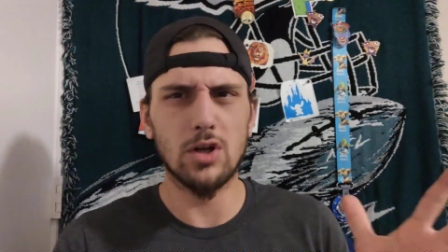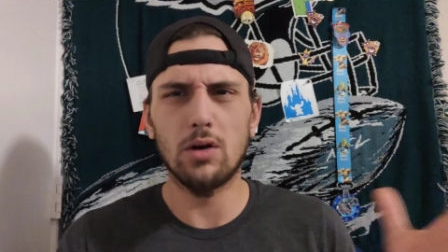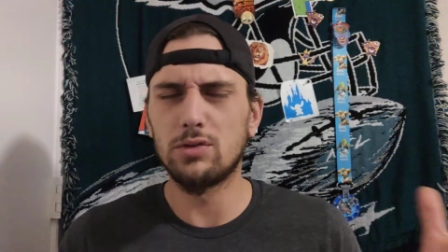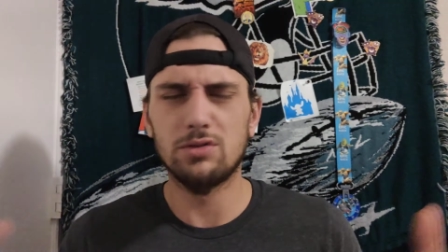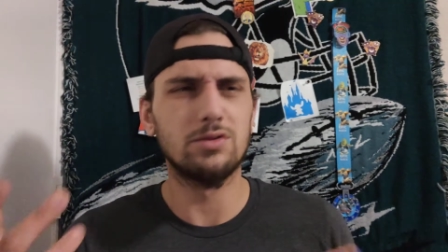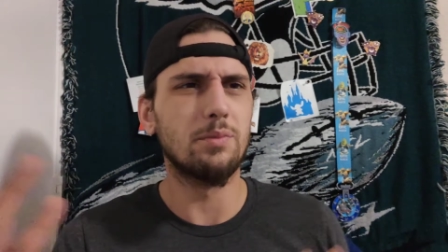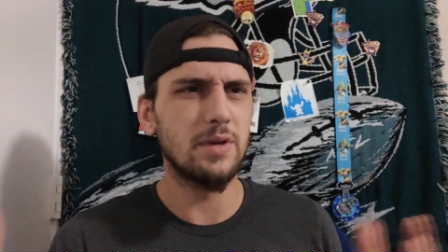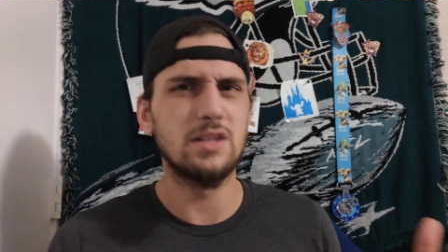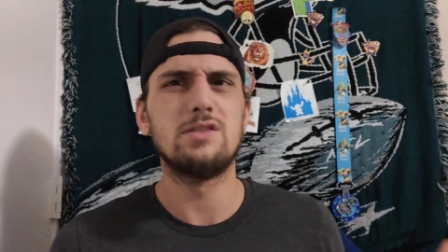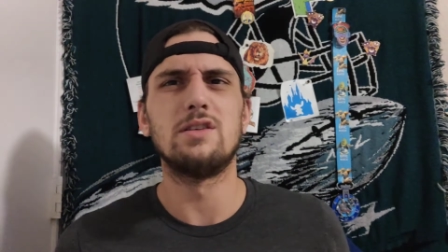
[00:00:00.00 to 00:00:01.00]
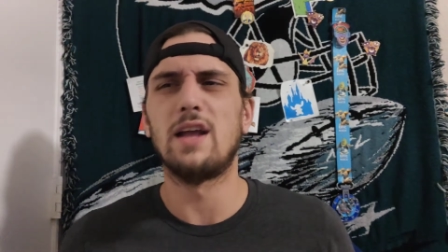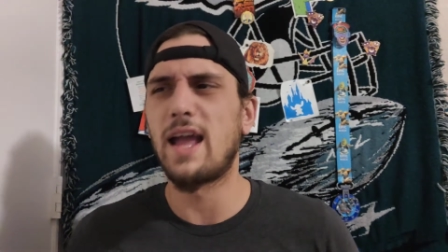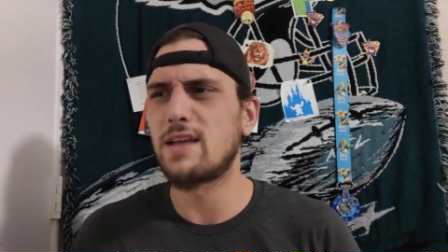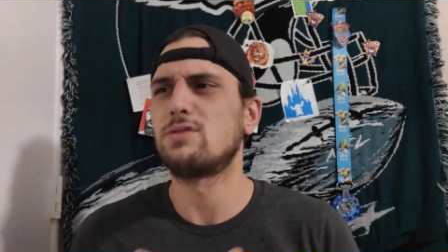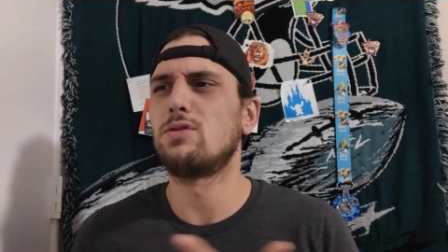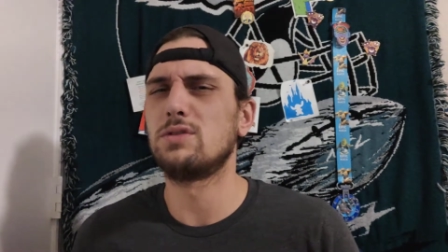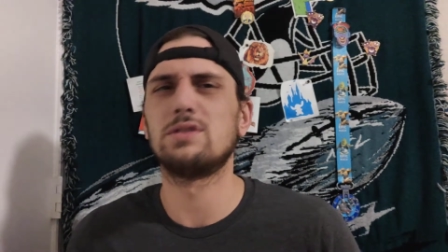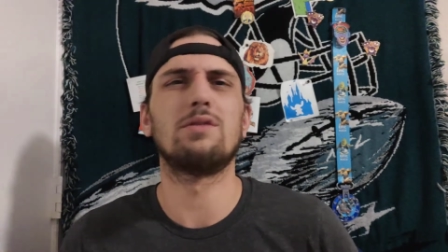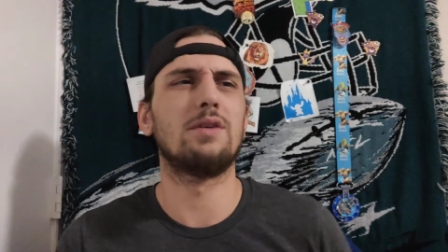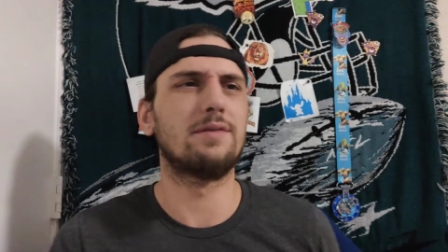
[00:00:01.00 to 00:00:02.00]
show. She was a bitch and an asshole.
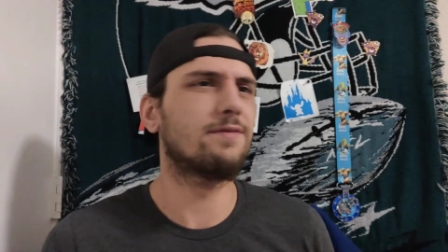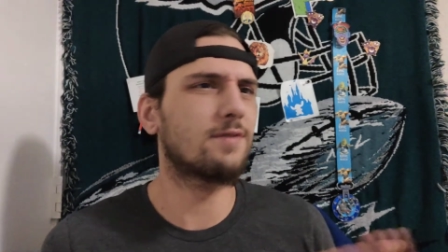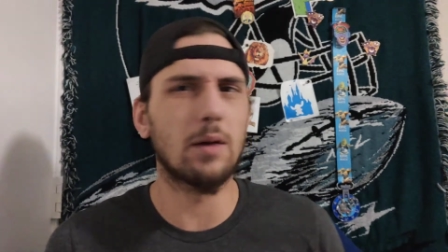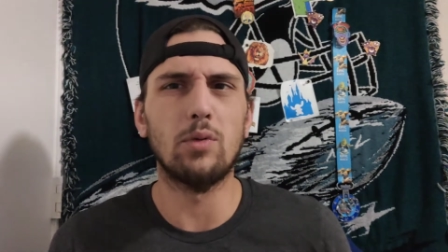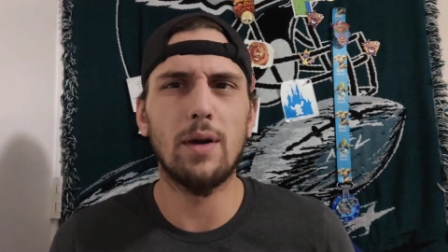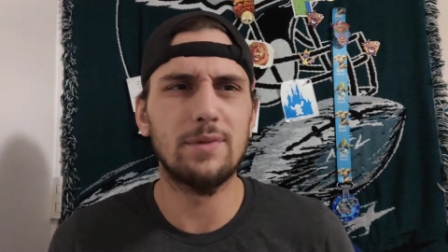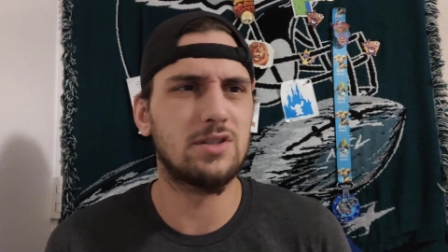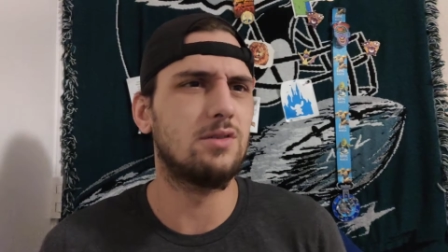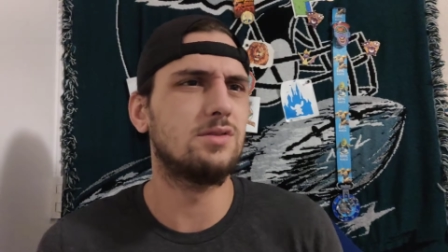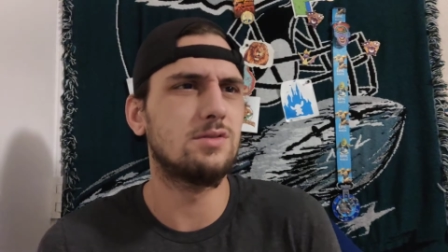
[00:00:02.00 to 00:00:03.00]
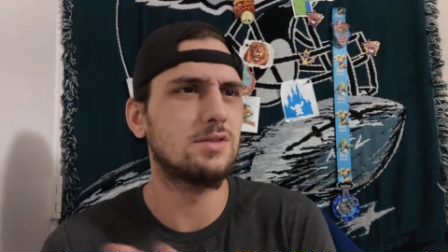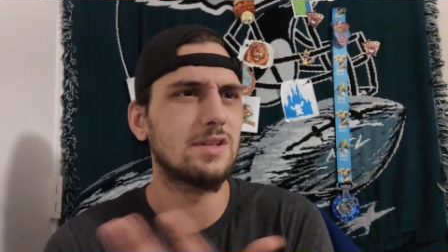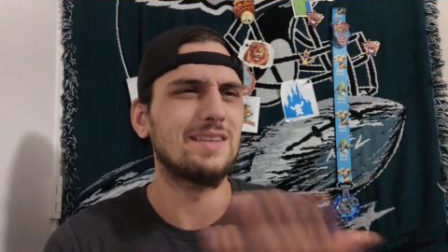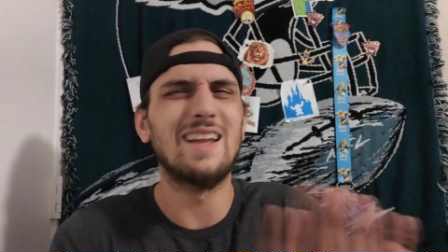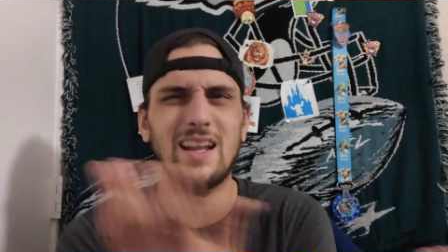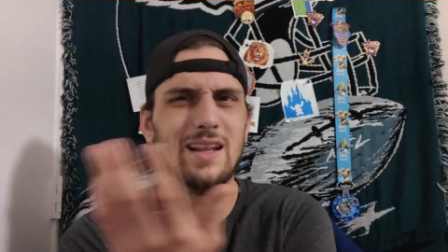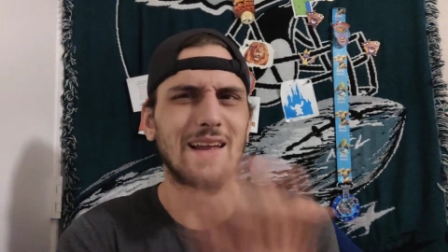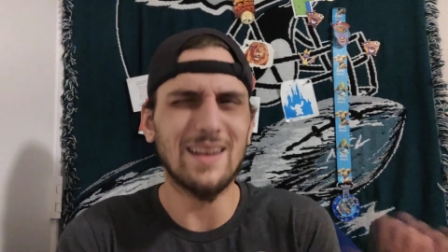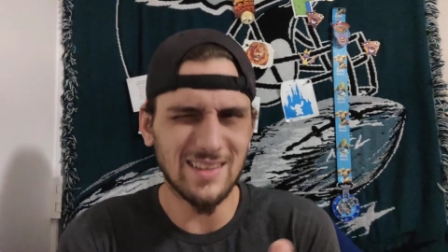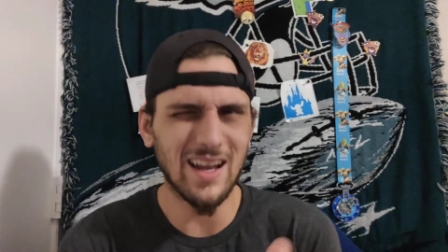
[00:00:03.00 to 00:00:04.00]
It's only a couple episodes, so it's not a
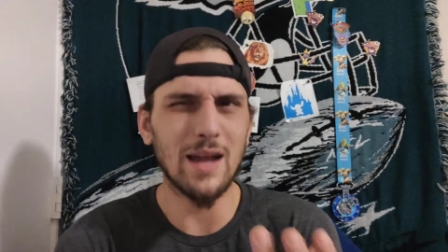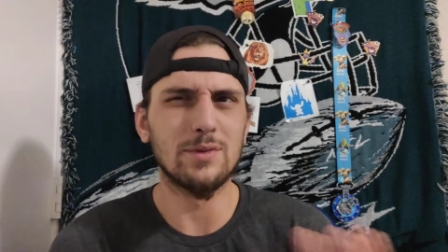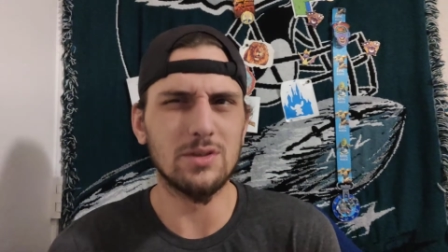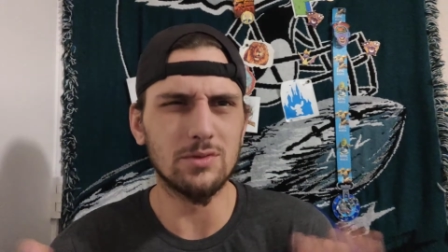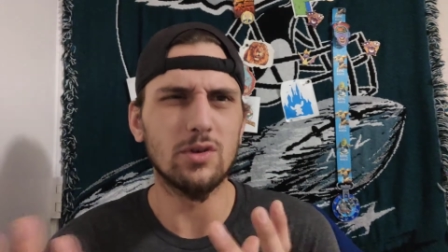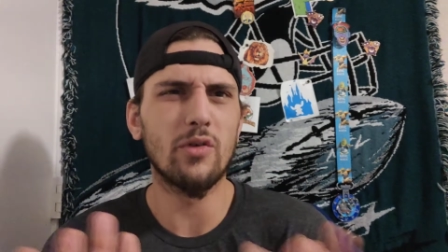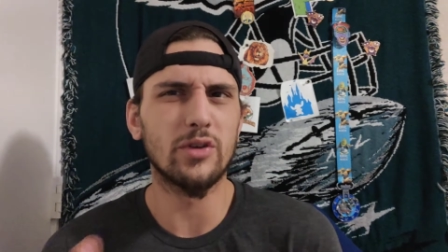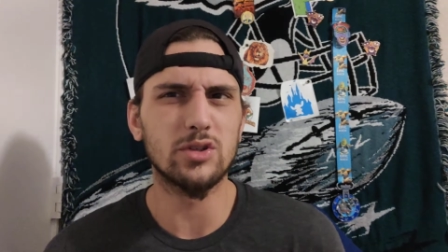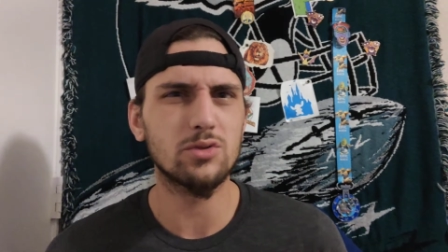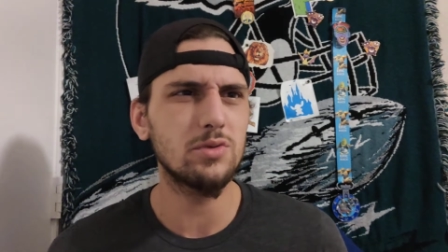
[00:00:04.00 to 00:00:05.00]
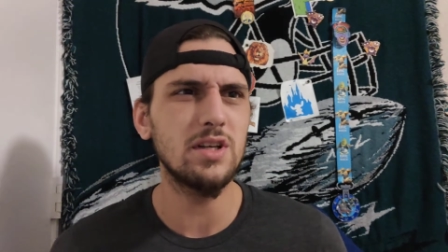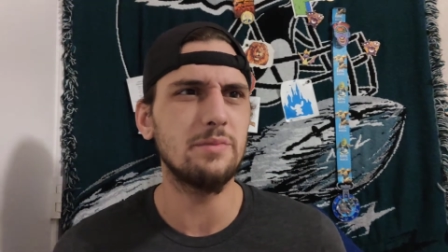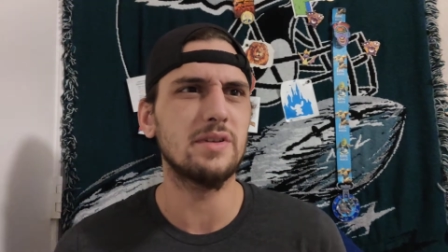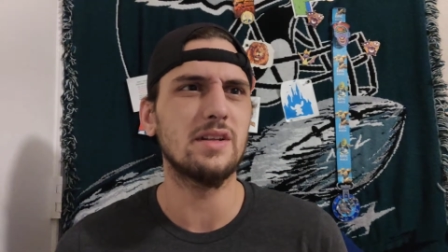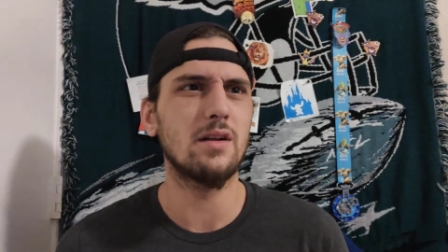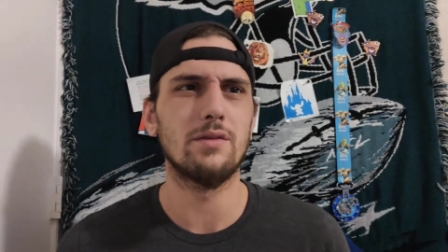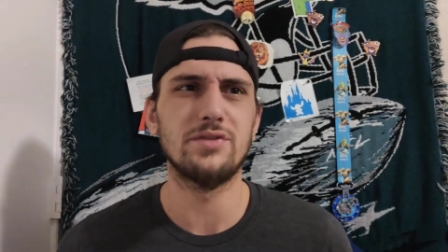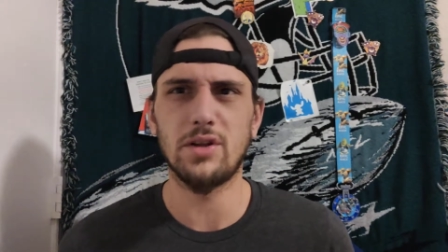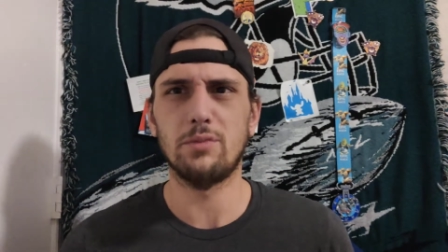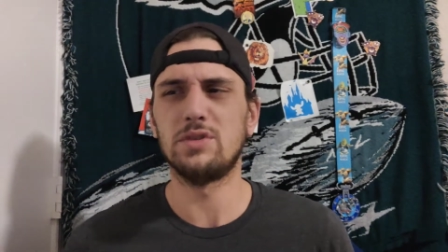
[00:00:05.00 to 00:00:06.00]
lot of time she was on the screen, but then all
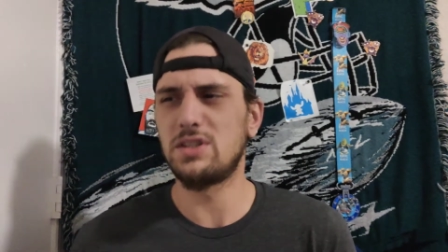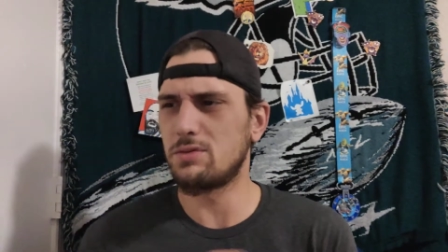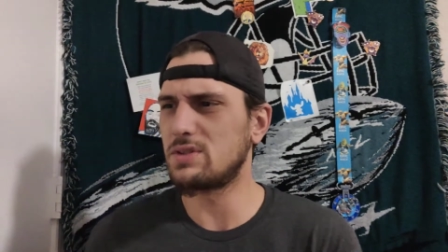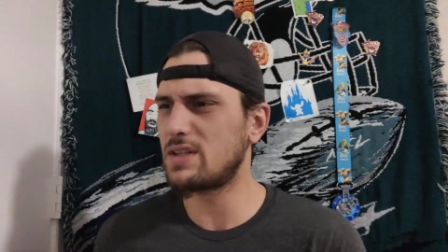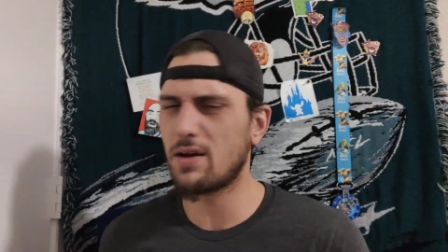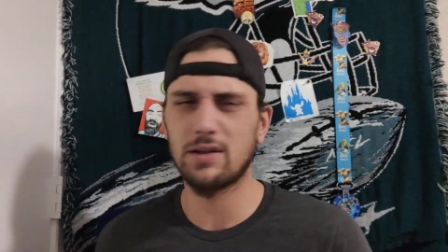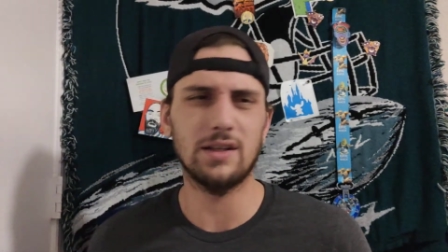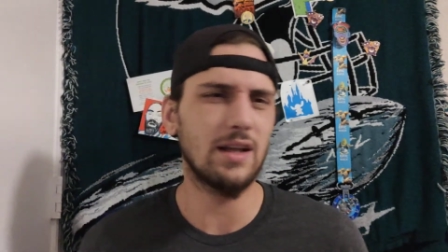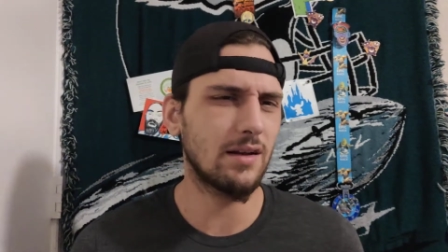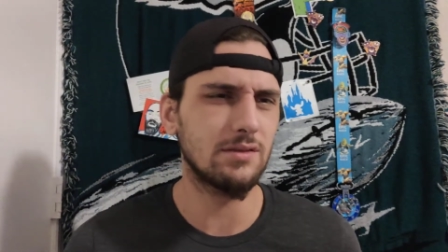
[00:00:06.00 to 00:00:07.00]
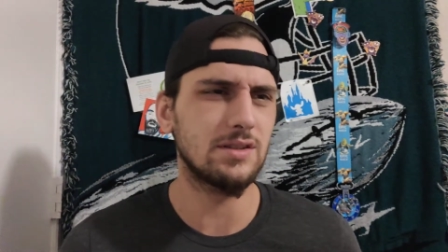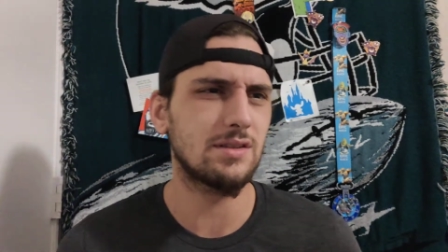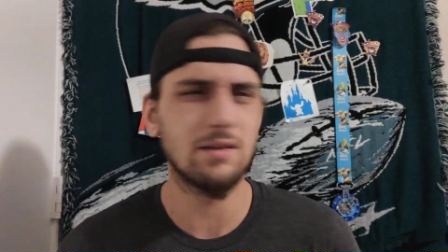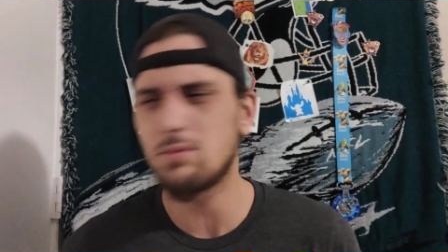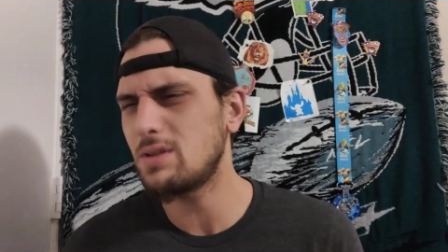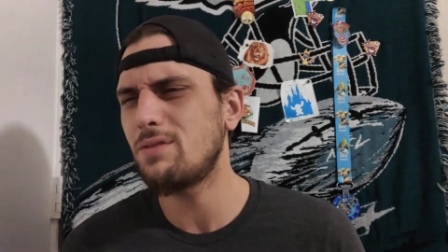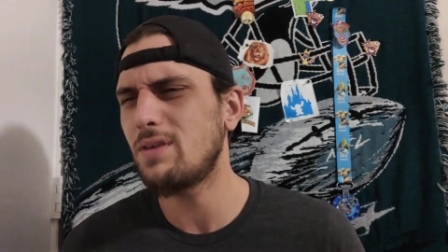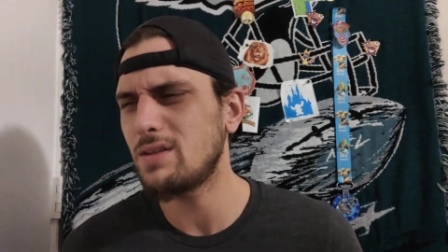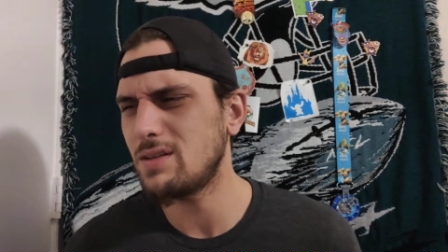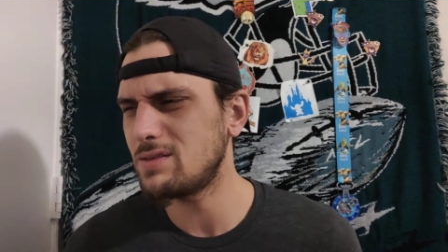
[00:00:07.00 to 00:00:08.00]
of a sudden when she was there at the end, it was just what
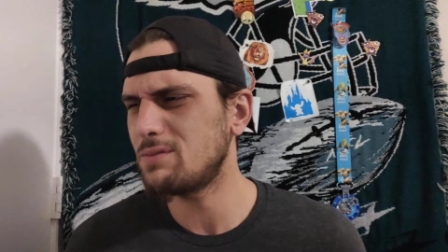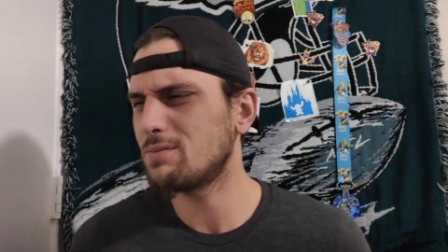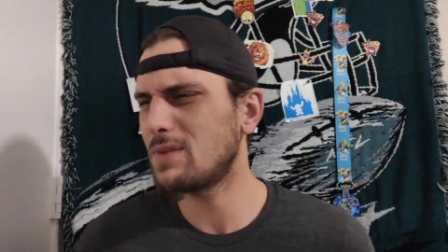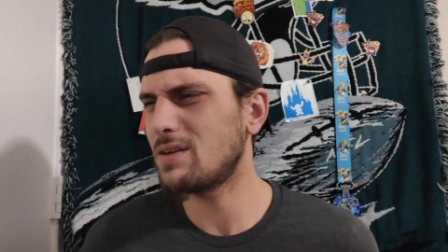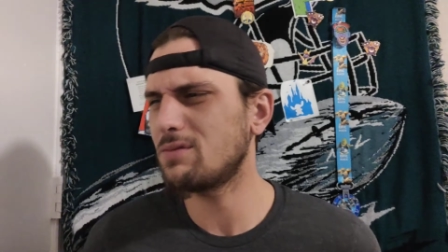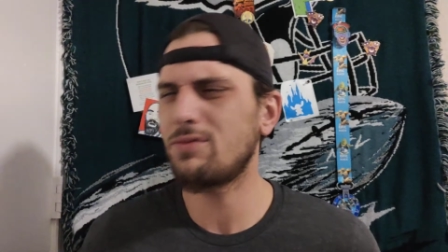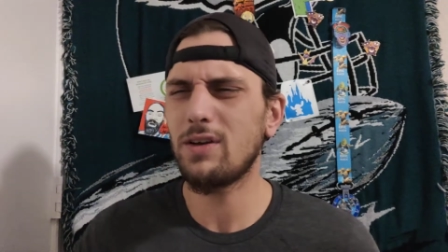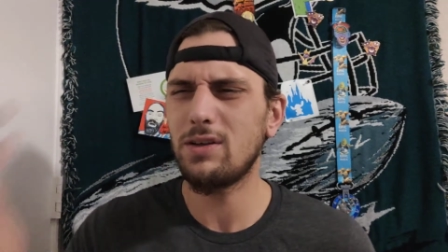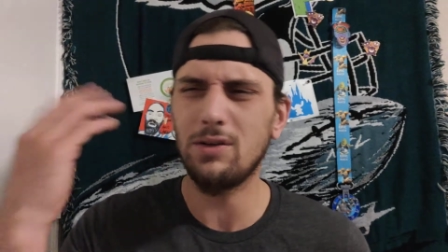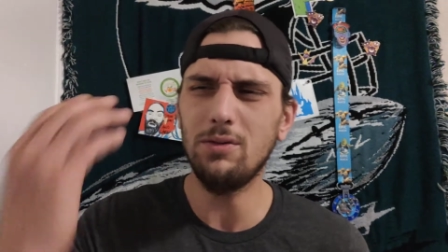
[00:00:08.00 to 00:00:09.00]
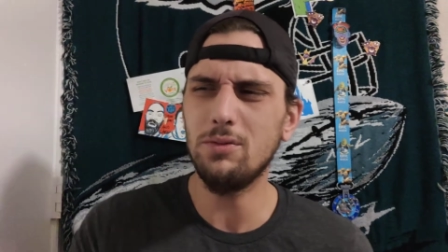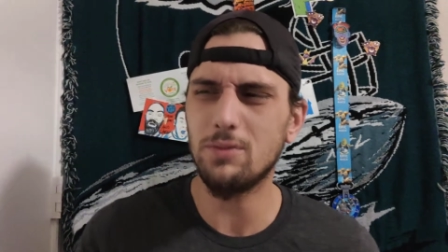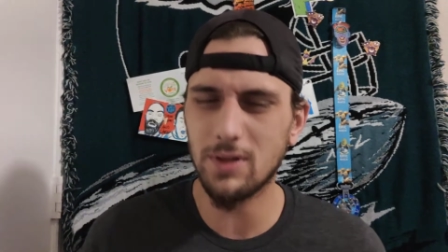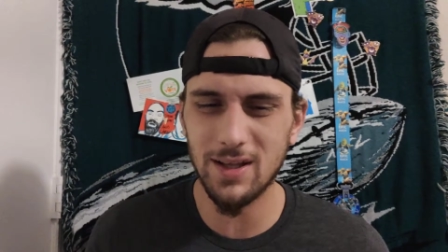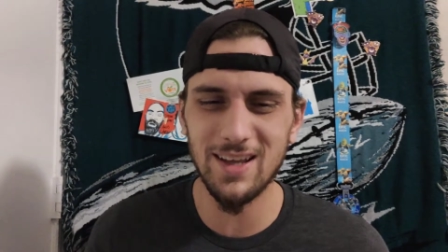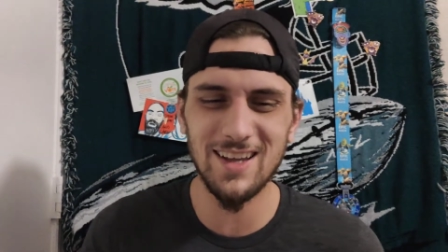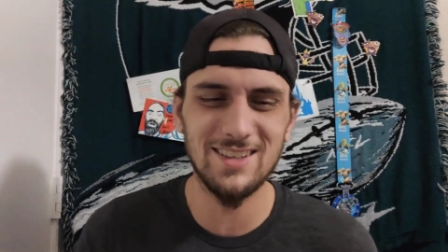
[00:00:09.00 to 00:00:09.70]
the fuck does it, fuck you